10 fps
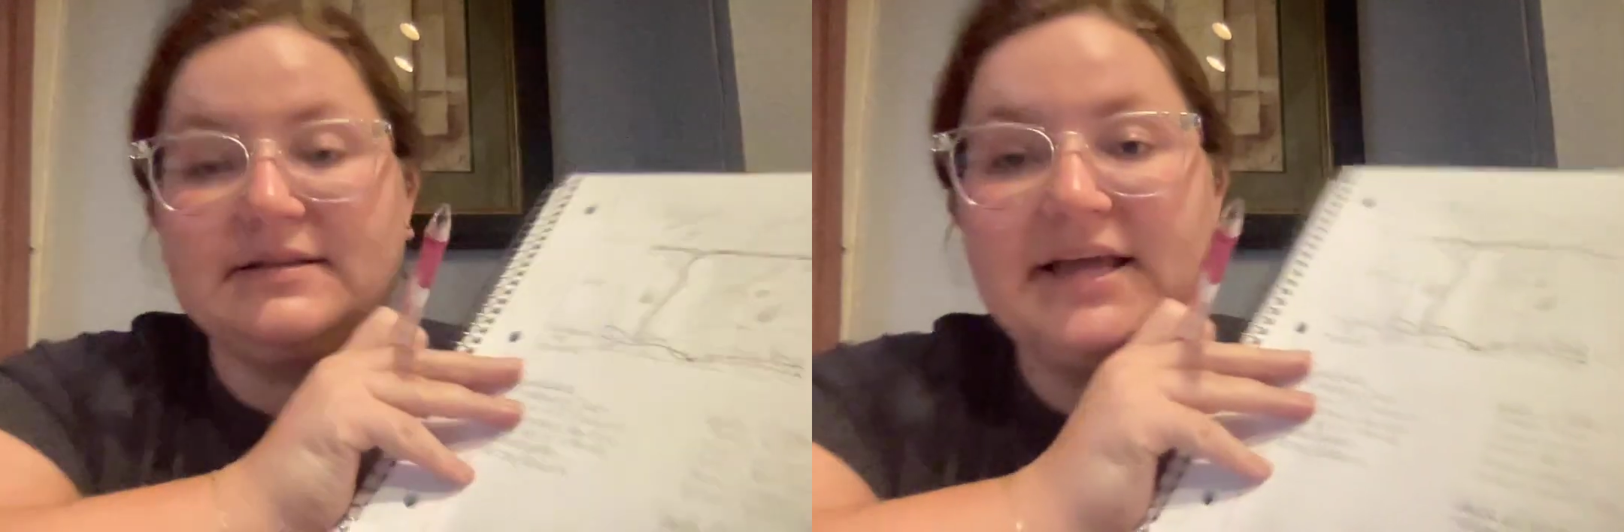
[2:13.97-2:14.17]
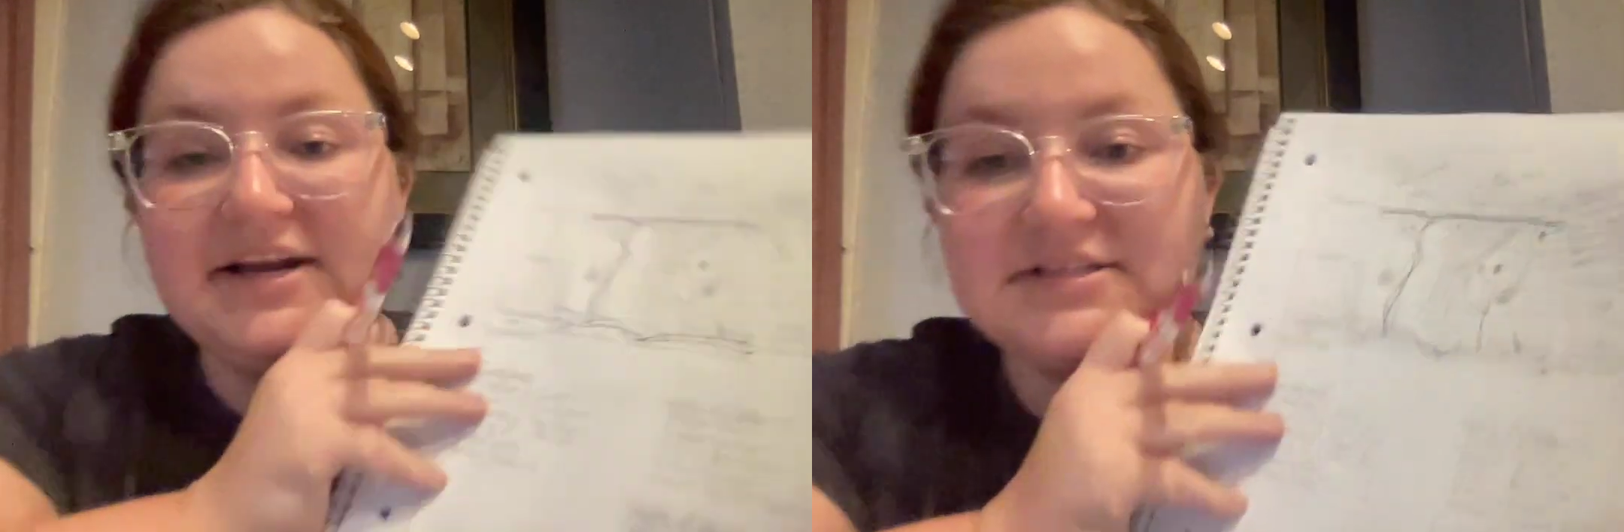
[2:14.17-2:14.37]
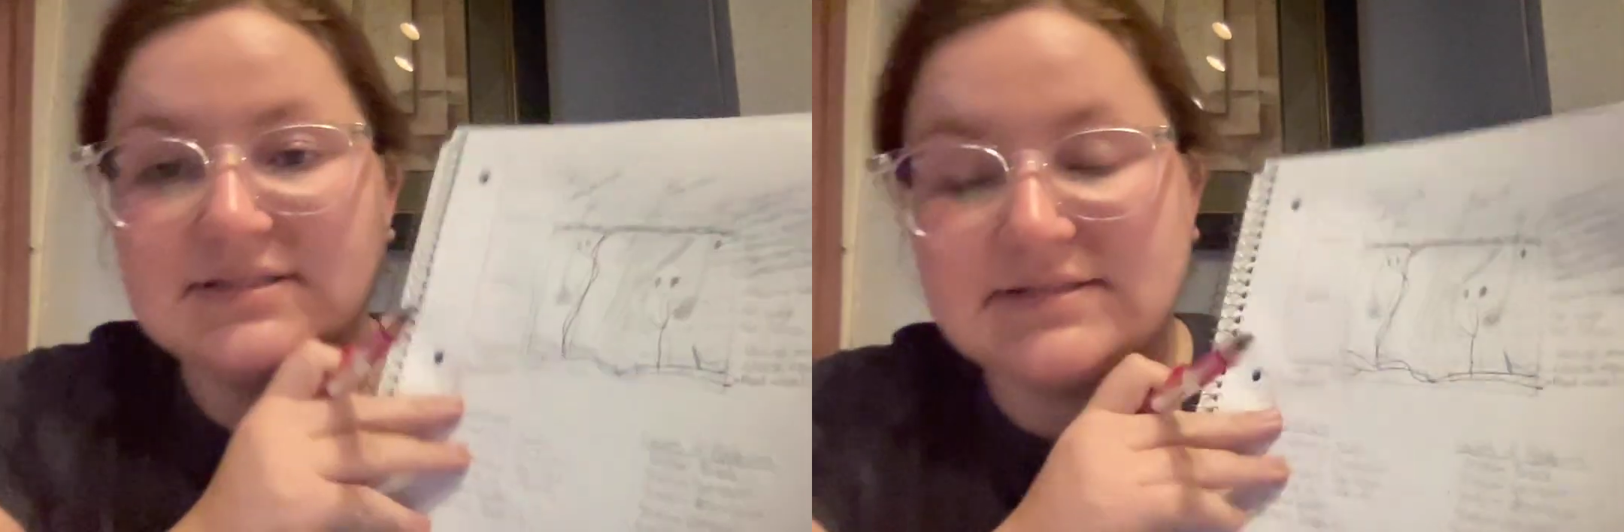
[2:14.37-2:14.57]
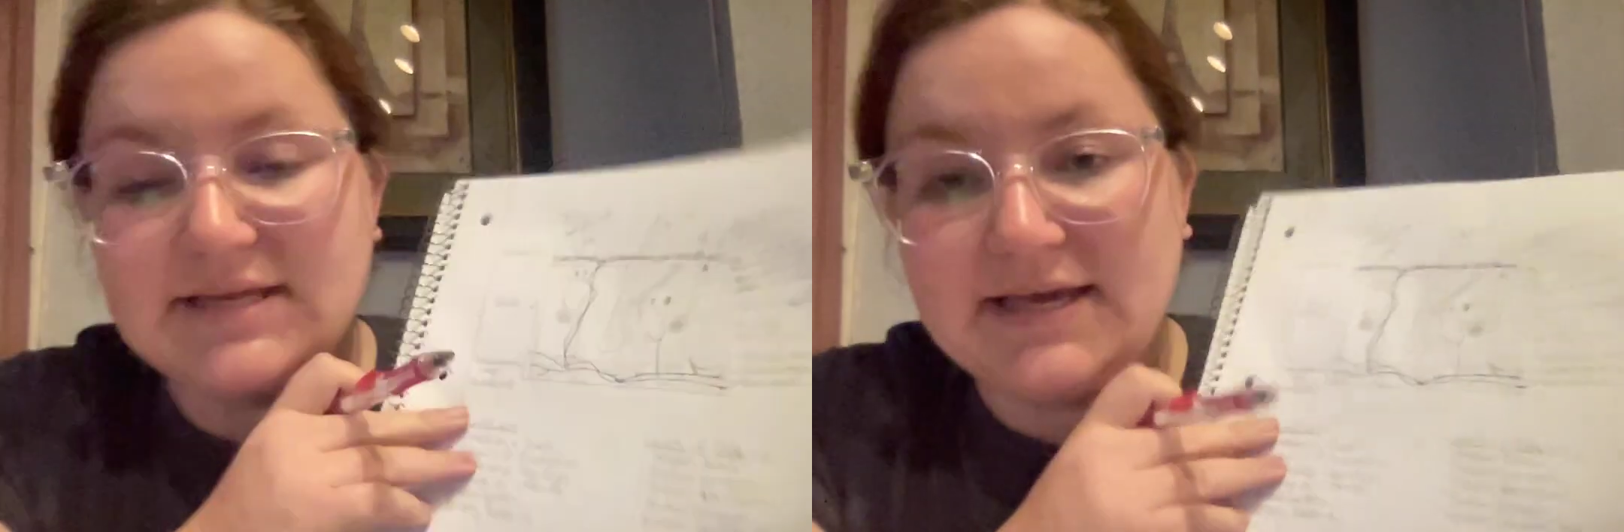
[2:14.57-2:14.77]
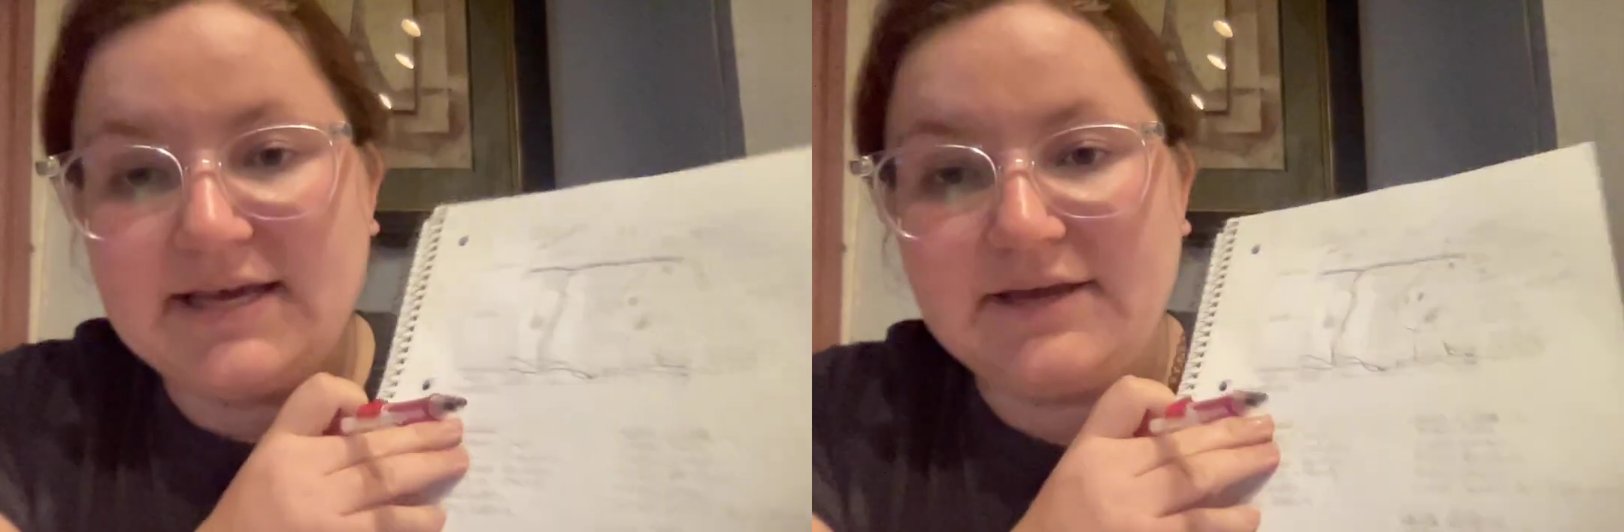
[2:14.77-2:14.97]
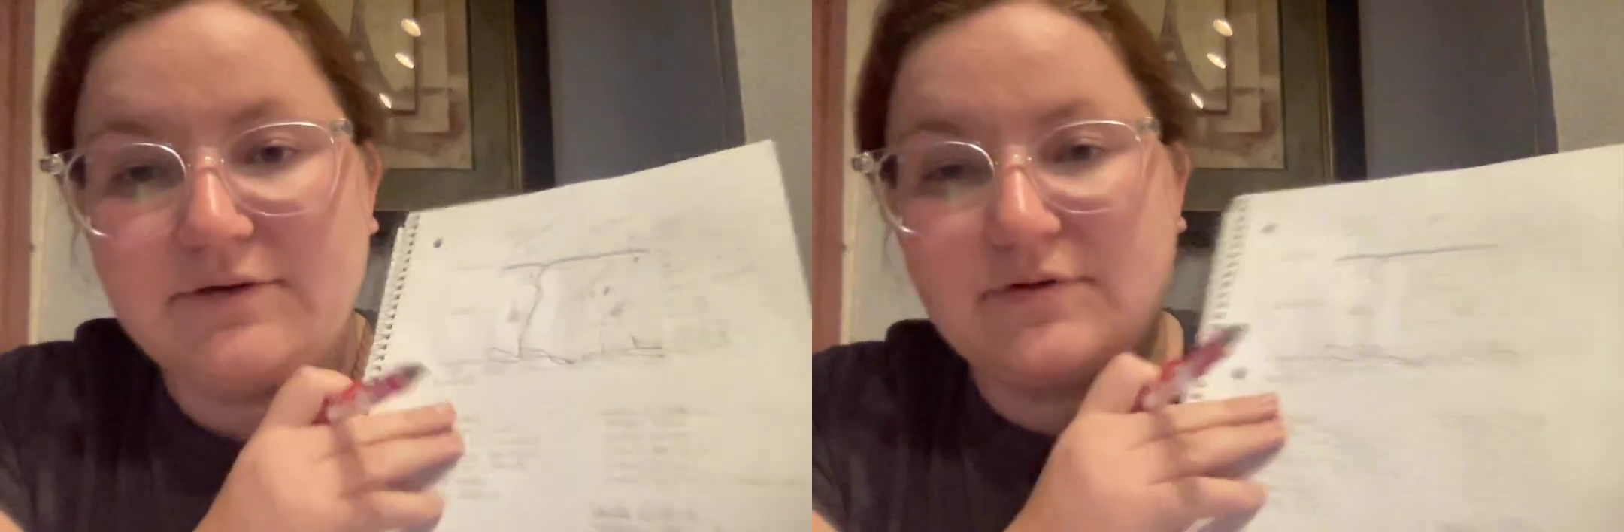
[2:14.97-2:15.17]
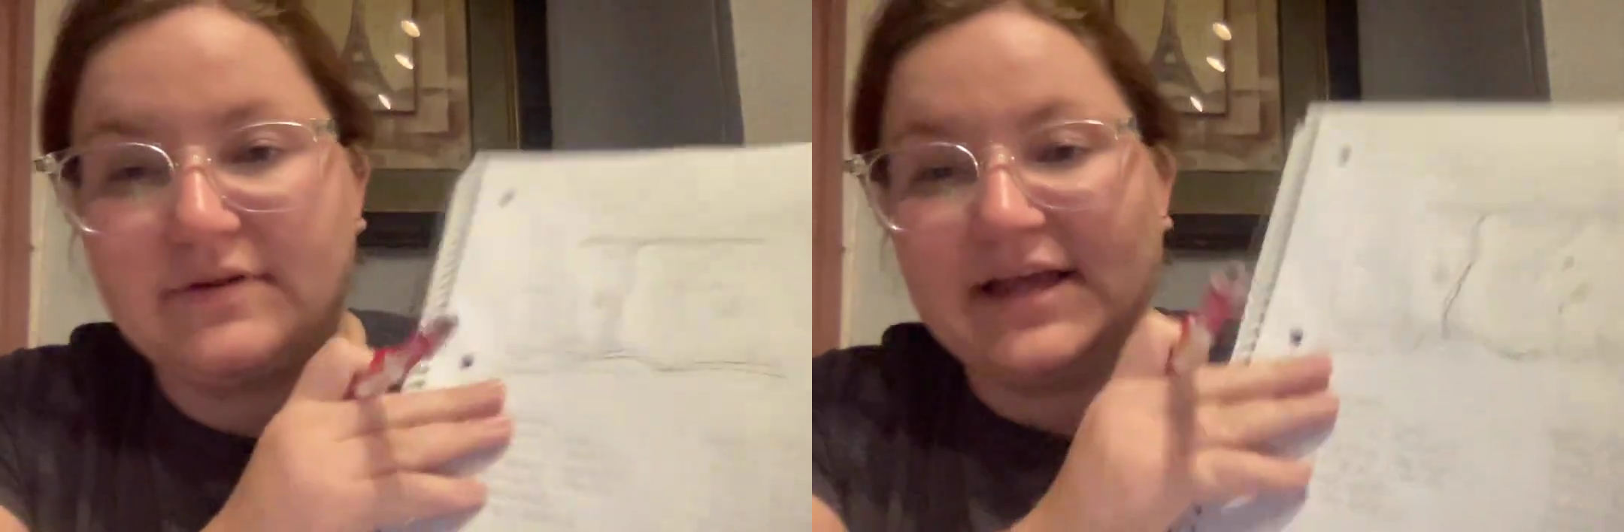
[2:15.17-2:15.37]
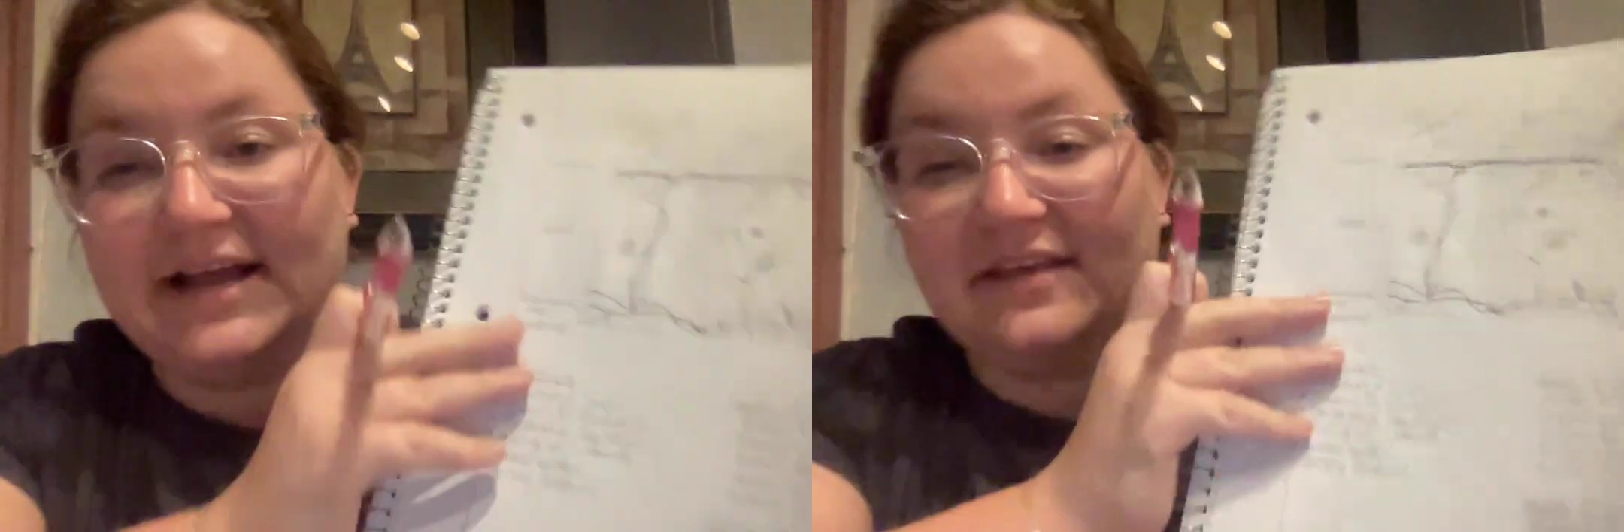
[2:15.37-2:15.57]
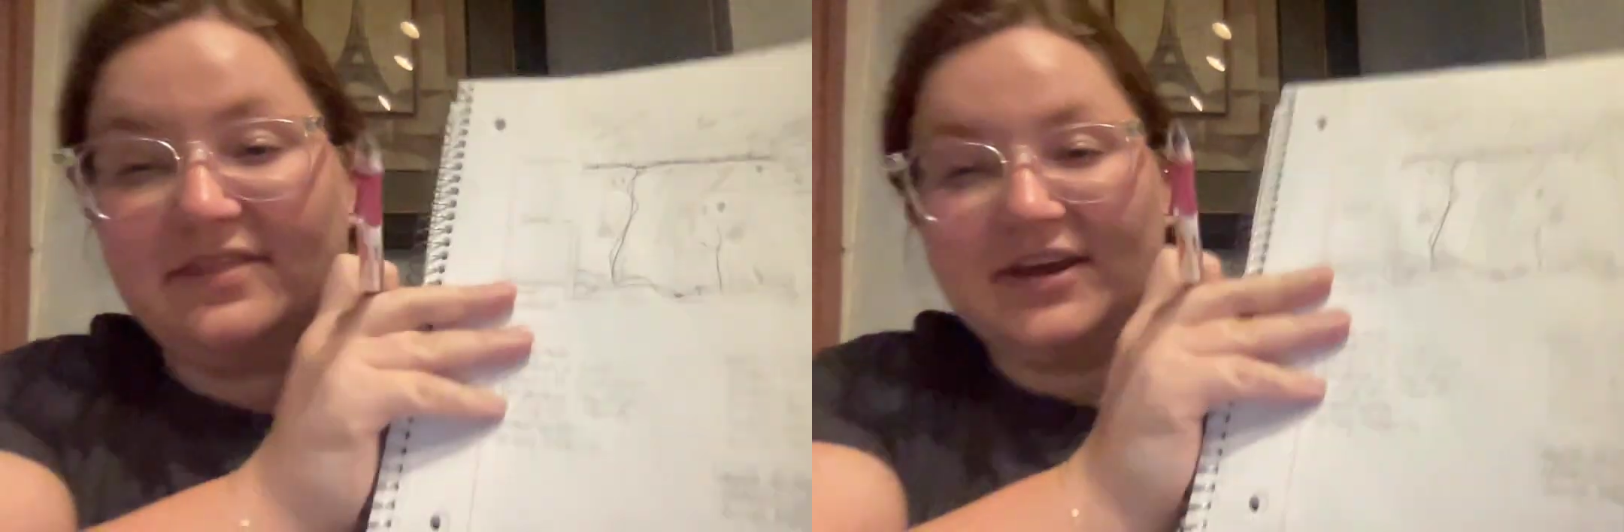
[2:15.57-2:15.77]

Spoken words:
layers of skin, or like